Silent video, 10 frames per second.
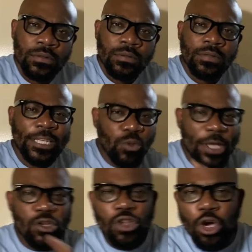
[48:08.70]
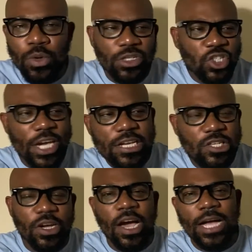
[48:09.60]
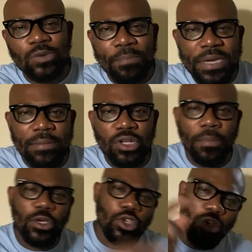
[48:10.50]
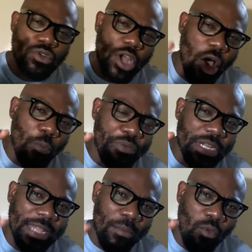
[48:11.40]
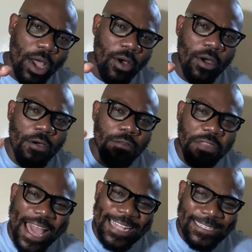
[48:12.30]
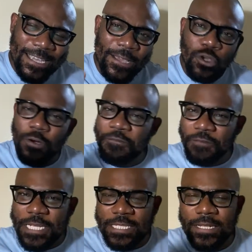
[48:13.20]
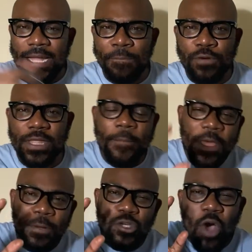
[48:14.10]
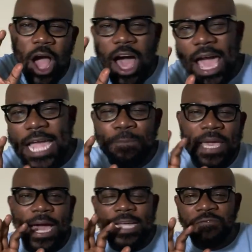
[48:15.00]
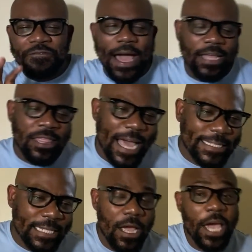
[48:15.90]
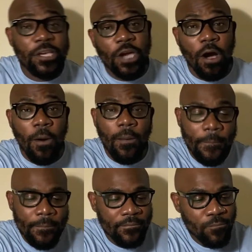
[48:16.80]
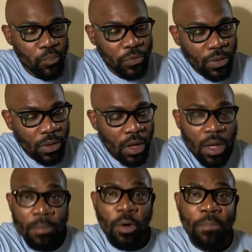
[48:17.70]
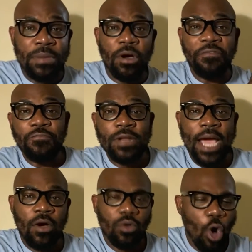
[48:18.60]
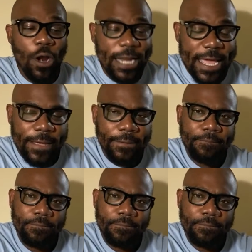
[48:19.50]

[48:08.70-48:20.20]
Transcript: That's when you know you want to change your car to a BMW. You know pretty damn well that you're fleecing that brother. But you hide behind the fact that, hey, yo, mo be my phone now. Ole.